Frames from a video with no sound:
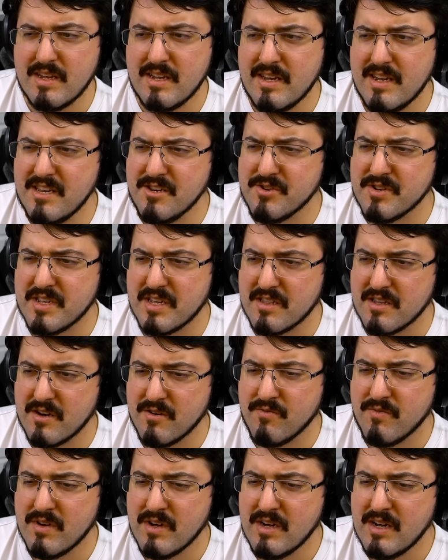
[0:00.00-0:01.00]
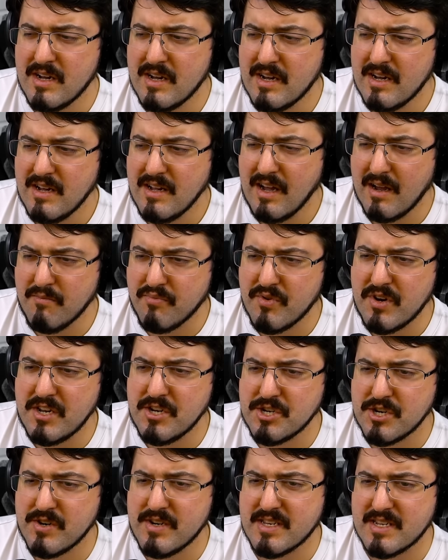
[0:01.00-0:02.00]
Interesting, though. I'm pretty
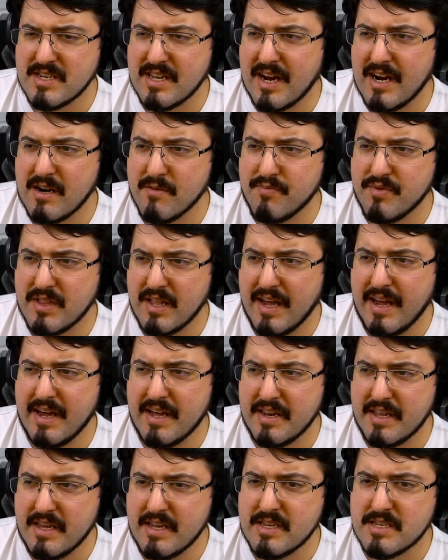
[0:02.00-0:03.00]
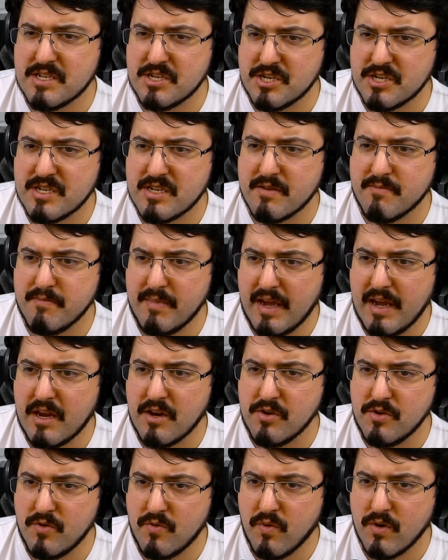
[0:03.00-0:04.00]
sure his entire plan is just to make
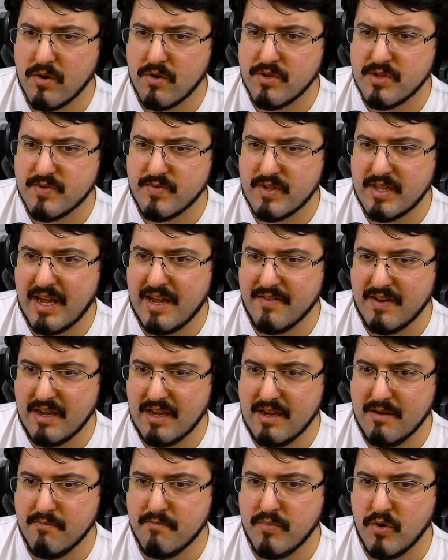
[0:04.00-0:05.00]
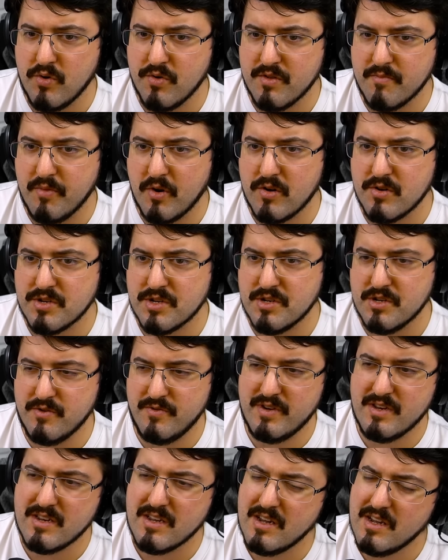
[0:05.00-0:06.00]
new worlds with having him pull the parts to do
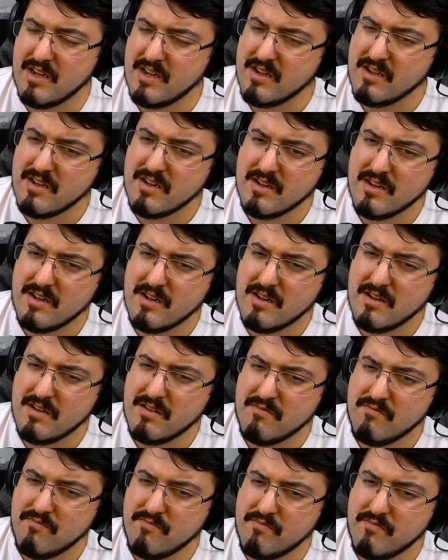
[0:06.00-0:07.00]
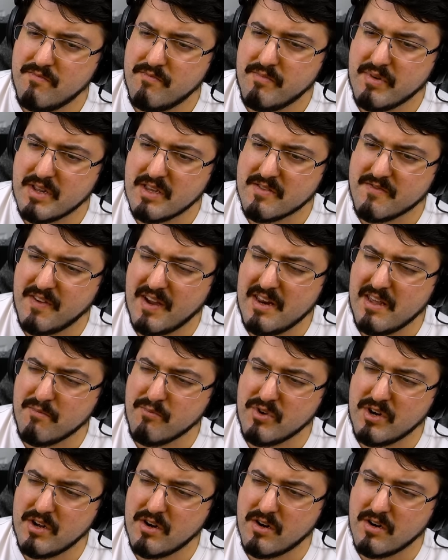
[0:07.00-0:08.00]
it. But he's fighting
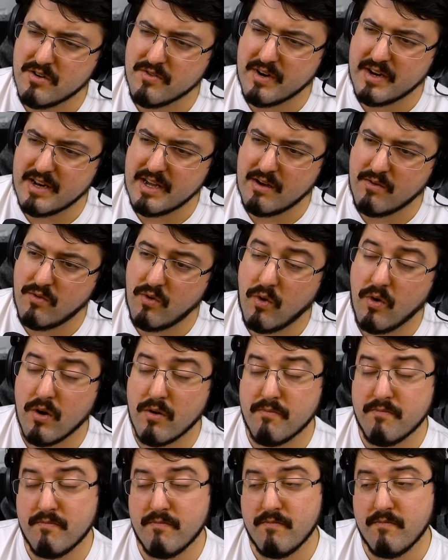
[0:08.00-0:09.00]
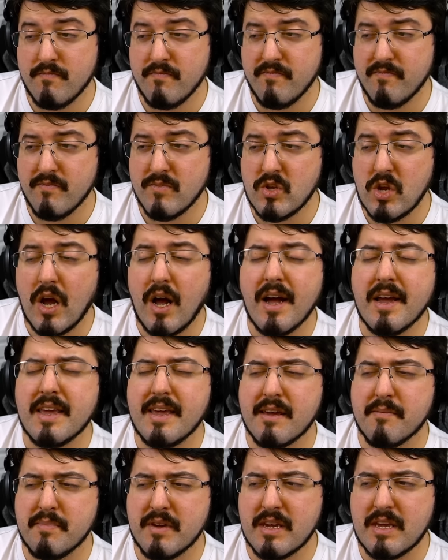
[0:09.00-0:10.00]
pretty hard right now, or
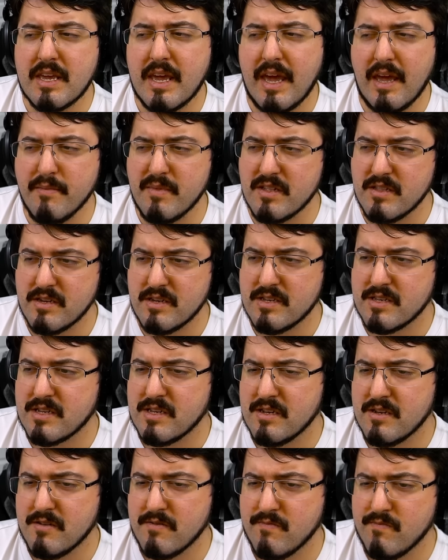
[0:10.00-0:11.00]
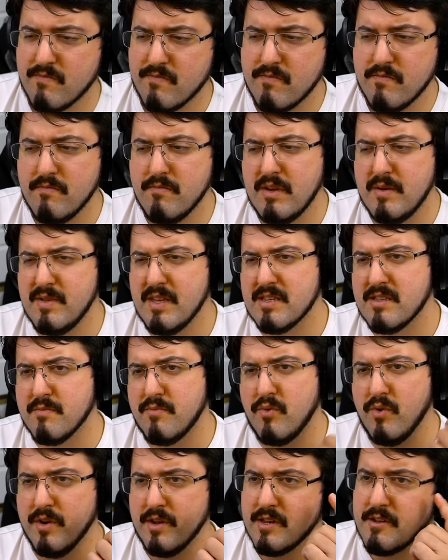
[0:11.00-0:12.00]
talking a big game at least. Maybe that's
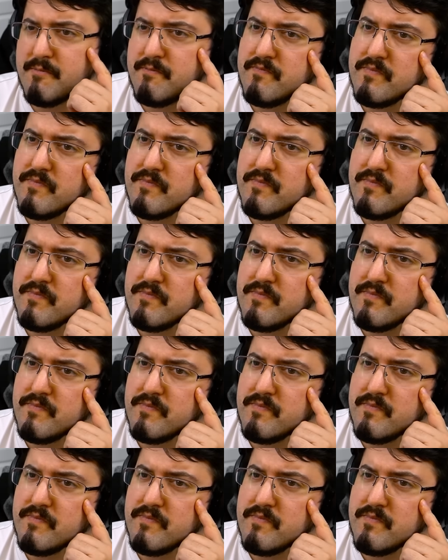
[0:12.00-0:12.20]
the point.